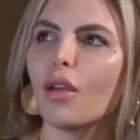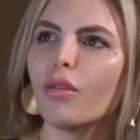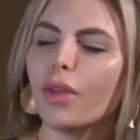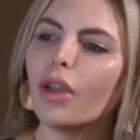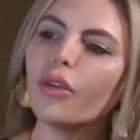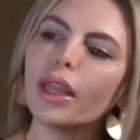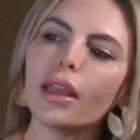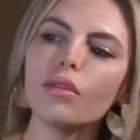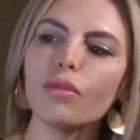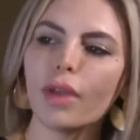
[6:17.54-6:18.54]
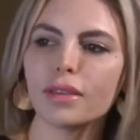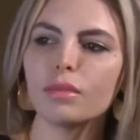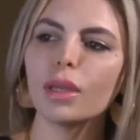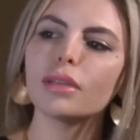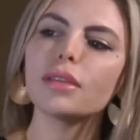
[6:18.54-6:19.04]
very
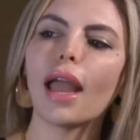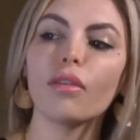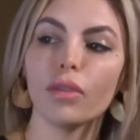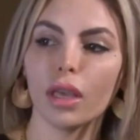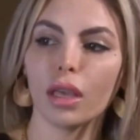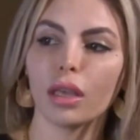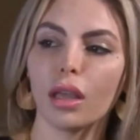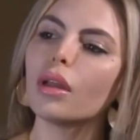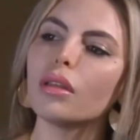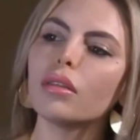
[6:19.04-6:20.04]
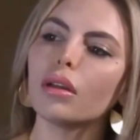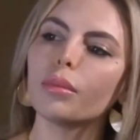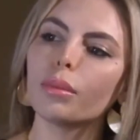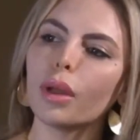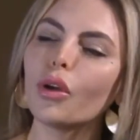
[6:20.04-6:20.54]
investment heavy in
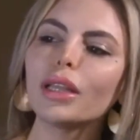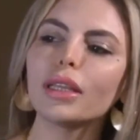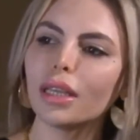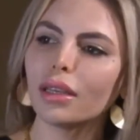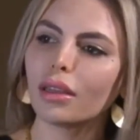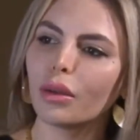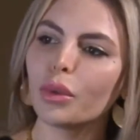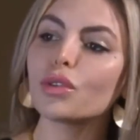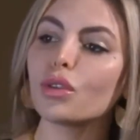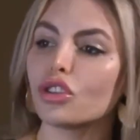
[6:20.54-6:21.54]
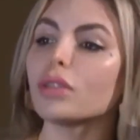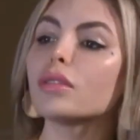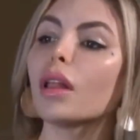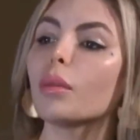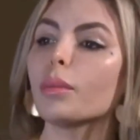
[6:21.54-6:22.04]
the early research and
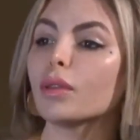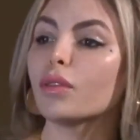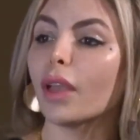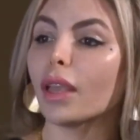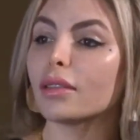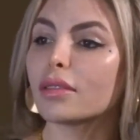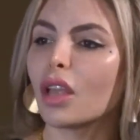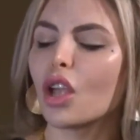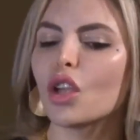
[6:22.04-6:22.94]
development phase.